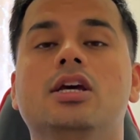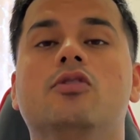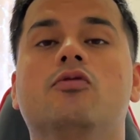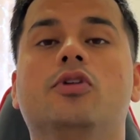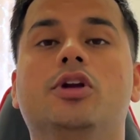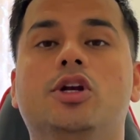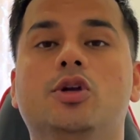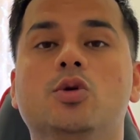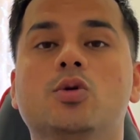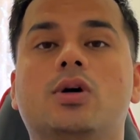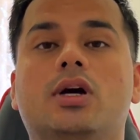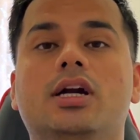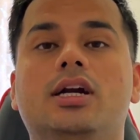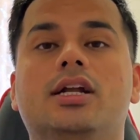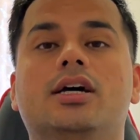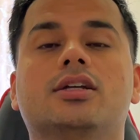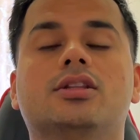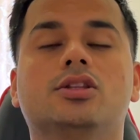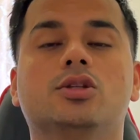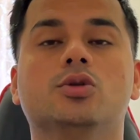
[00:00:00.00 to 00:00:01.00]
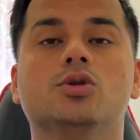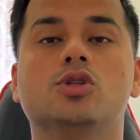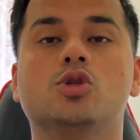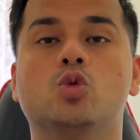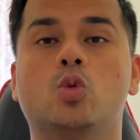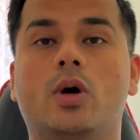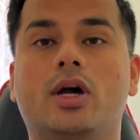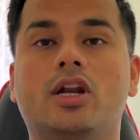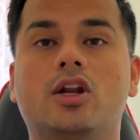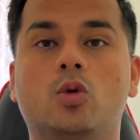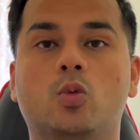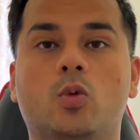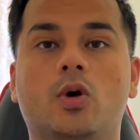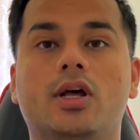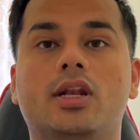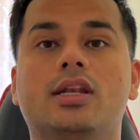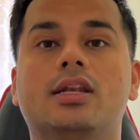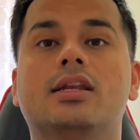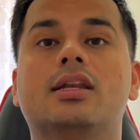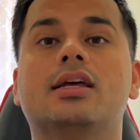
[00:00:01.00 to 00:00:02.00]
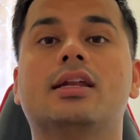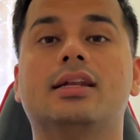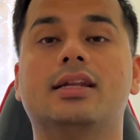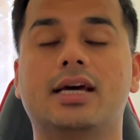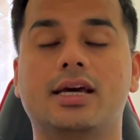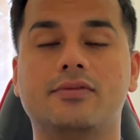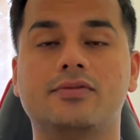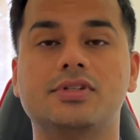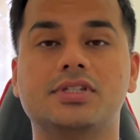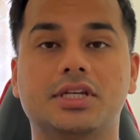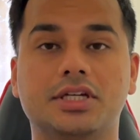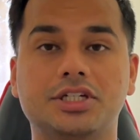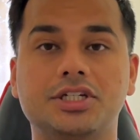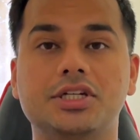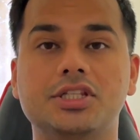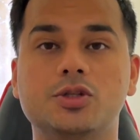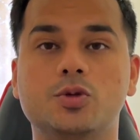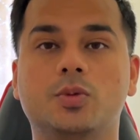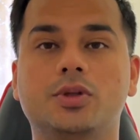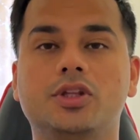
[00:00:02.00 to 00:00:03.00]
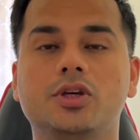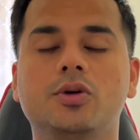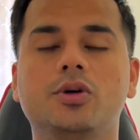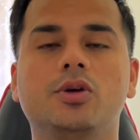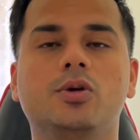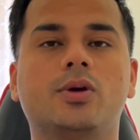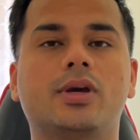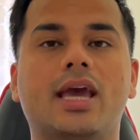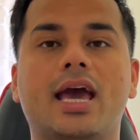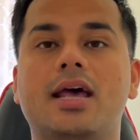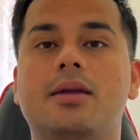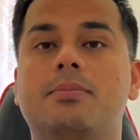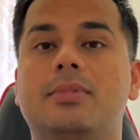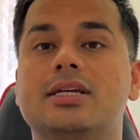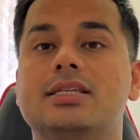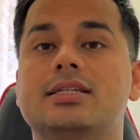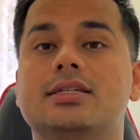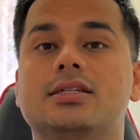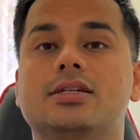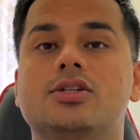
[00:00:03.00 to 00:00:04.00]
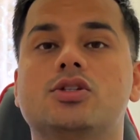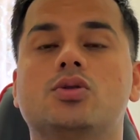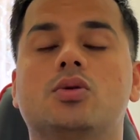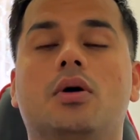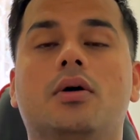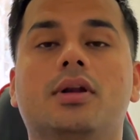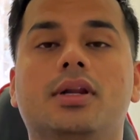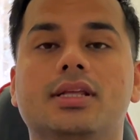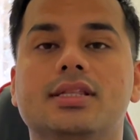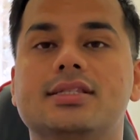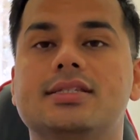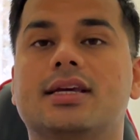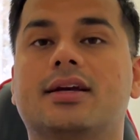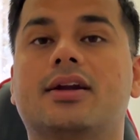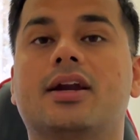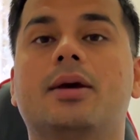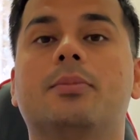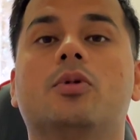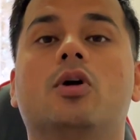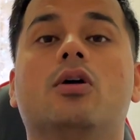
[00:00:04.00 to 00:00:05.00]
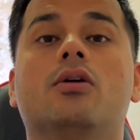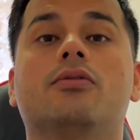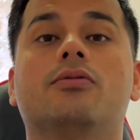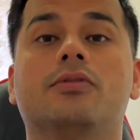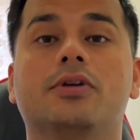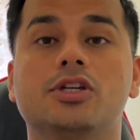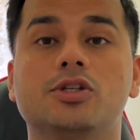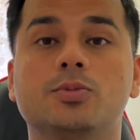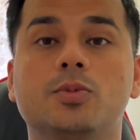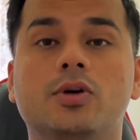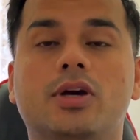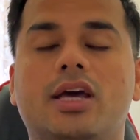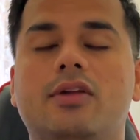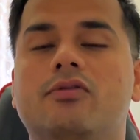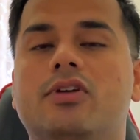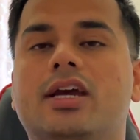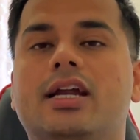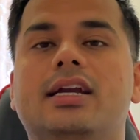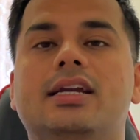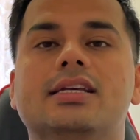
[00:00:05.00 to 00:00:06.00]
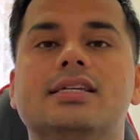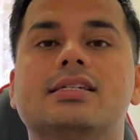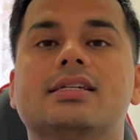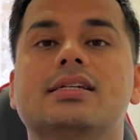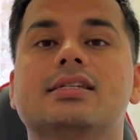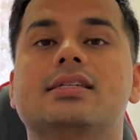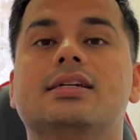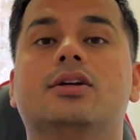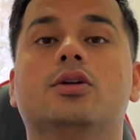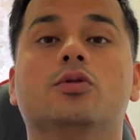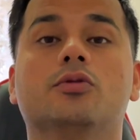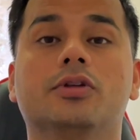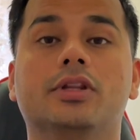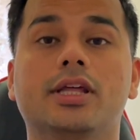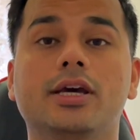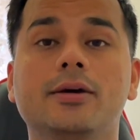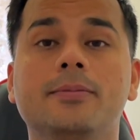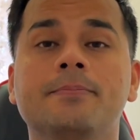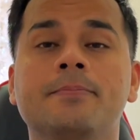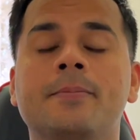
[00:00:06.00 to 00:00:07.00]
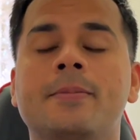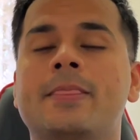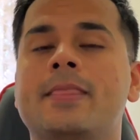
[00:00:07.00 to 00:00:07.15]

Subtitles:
We do conduct those one-on-one live sessions with you. You can message us on Instagram or Facebook and we can discuss it over there.